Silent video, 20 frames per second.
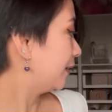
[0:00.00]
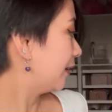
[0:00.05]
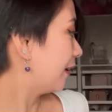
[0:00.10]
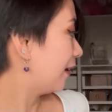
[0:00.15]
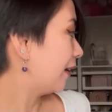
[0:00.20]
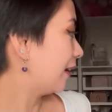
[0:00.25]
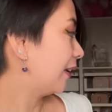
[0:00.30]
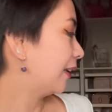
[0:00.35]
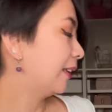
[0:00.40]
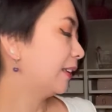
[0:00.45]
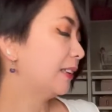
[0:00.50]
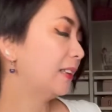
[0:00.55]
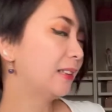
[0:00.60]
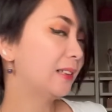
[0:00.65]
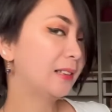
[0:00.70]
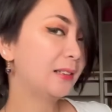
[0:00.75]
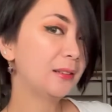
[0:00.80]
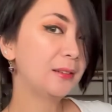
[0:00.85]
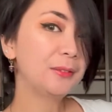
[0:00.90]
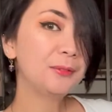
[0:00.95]
are
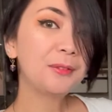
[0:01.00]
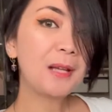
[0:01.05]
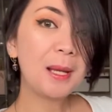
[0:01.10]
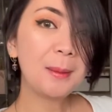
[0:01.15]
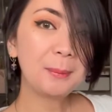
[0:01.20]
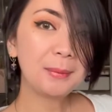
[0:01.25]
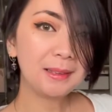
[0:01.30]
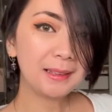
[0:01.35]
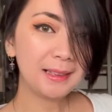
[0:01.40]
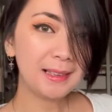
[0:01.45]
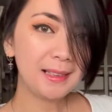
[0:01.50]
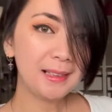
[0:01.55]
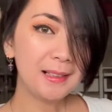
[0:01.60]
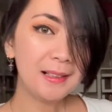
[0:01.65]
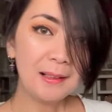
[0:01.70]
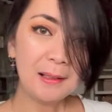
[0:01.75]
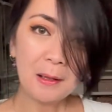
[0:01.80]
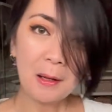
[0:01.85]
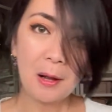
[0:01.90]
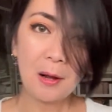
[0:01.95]
the family
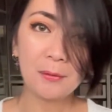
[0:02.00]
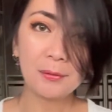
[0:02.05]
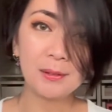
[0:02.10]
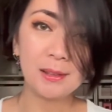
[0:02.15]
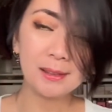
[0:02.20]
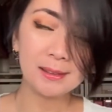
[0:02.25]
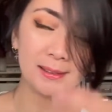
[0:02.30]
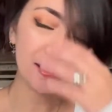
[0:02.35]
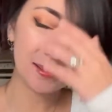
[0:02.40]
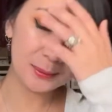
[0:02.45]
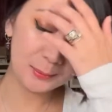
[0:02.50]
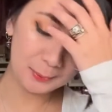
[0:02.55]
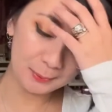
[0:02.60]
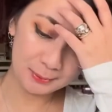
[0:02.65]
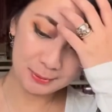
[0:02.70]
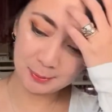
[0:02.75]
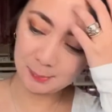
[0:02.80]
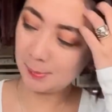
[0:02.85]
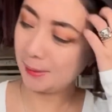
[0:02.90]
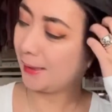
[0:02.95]
of the
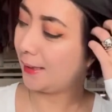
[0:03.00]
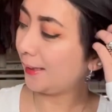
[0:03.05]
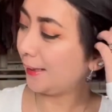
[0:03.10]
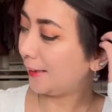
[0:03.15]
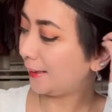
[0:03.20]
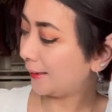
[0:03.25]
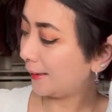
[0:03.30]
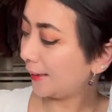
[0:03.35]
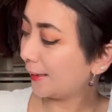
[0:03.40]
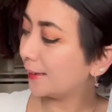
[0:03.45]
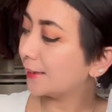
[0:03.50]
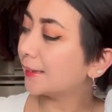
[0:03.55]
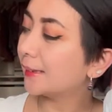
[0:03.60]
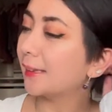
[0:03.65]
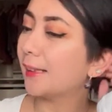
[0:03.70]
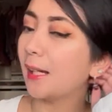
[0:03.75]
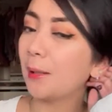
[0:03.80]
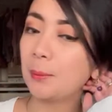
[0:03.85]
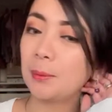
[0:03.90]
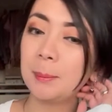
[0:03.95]
soon-to-be things that
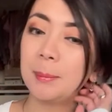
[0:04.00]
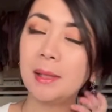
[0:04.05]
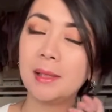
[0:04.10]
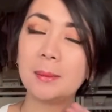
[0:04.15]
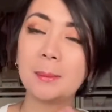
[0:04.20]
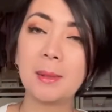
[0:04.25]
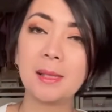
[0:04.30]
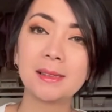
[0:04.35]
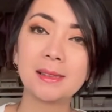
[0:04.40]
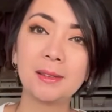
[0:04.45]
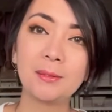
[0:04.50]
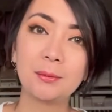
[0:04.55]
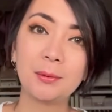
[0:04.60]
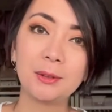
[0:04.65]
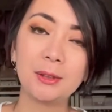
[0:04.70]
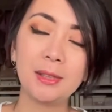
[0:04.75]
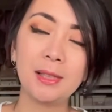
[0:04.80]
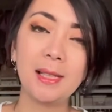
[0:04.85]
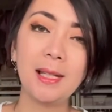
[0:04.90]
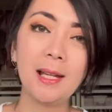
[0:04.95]
I will be unboxing for
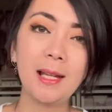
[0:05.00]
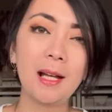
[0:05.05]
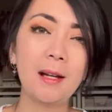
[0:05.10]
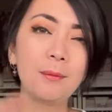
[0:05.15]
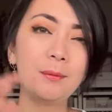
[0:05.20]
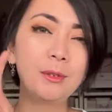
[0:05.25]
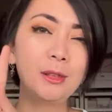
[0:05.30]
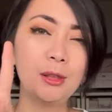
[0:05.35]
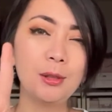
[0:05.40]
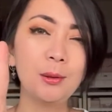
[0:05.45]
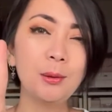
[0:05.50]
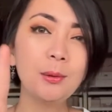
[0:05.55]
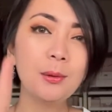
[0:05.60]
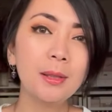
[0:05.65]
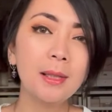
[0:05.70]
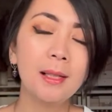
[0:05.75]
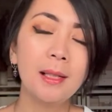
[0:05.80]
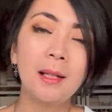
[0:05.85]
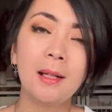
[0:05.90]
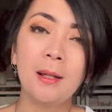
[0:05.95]
today. I have two,
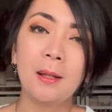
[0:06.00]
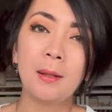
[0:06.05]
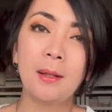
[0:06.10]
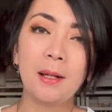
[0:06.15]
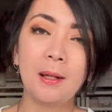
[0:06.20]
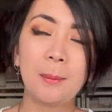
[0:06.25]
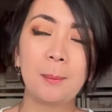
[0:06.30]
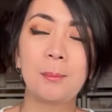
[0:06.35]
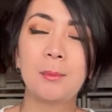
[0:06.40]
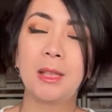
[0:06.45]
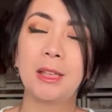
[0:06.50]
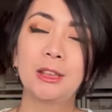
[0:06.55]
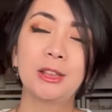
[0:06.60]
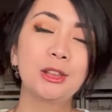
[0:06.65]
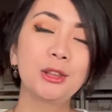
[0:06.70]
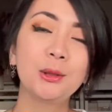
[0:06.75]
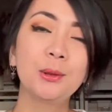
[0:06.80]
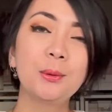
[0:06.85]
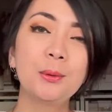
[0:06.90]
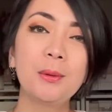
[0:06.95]

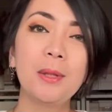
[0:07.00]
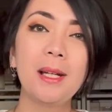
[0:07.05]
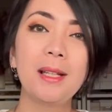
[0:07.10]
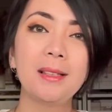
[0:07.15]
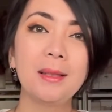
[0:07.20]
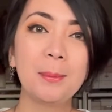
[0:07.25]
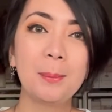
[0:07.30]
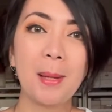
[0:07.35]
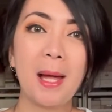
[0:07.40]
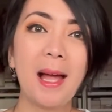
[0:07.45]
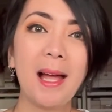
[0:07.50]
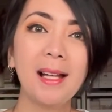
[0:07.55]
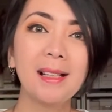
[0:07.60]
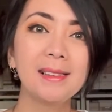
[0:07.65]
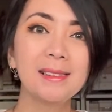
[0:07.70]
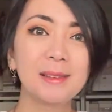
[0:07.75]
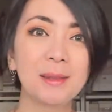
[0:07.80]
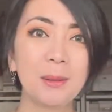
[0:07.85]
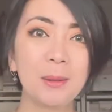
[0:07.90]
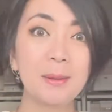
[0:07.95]
shoe and a bag,
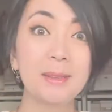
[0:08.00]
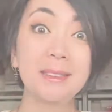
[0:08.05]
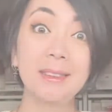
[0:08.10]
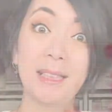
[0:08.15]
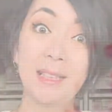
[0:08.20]
so stay